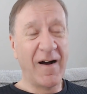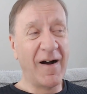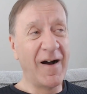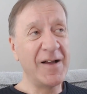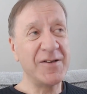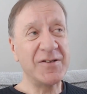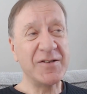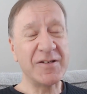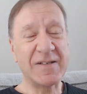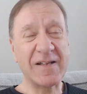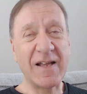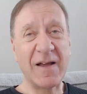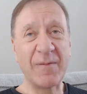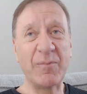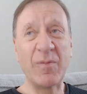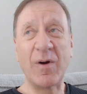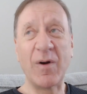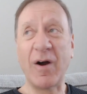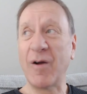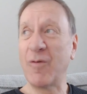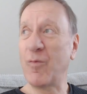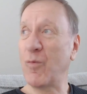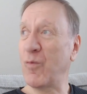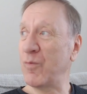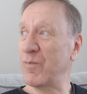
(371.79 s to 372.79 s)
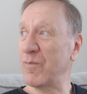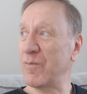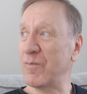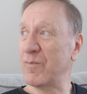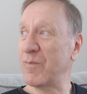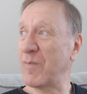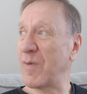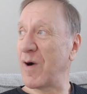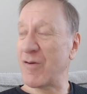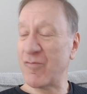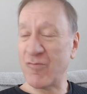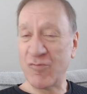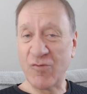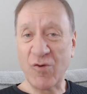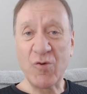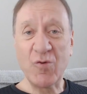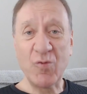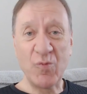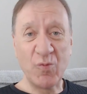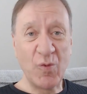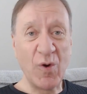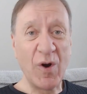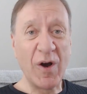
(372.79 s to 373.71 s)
I just have my my route